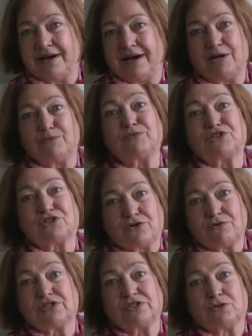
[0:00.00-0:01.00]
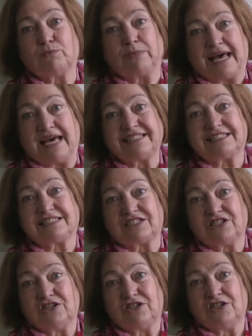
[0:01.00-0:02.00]
I am so, so blessed.
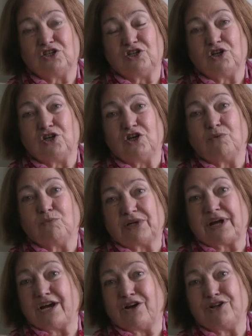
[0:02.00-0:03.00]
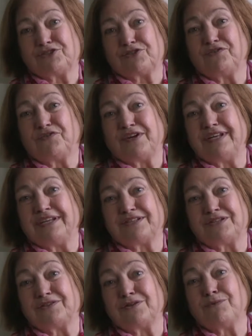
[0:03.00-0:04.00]
But I also feel that
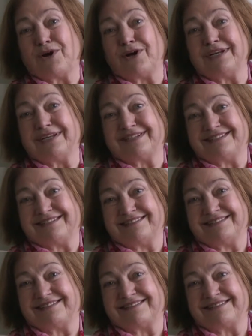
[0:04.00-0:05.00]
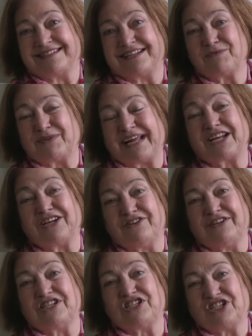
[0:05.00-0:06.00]
the world, and
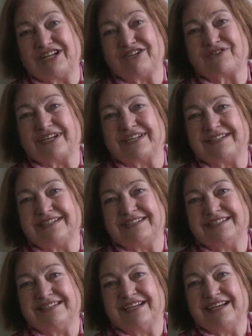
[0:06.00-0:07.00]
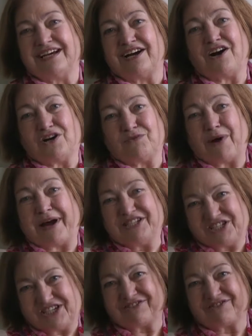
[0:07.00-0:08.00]
particularly the children, are my
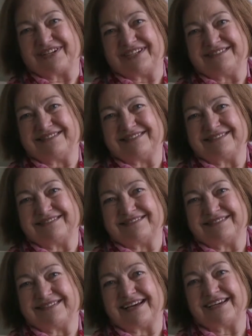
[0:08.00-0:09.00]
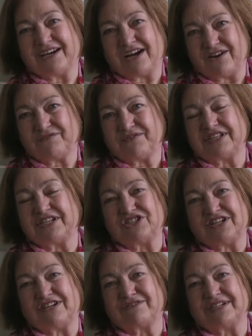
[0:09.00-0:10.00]
children. I care for the
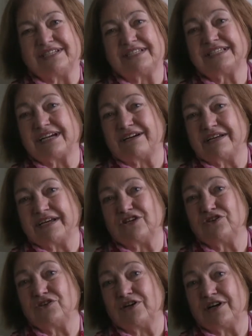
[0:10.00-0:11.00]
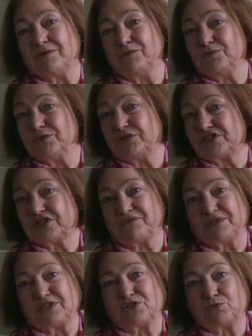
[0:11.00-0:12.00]
children in Syria who are
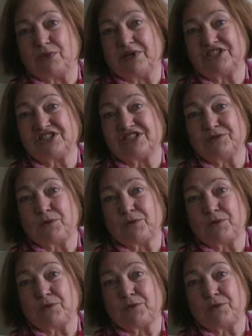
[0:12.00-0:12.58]
suffering so much.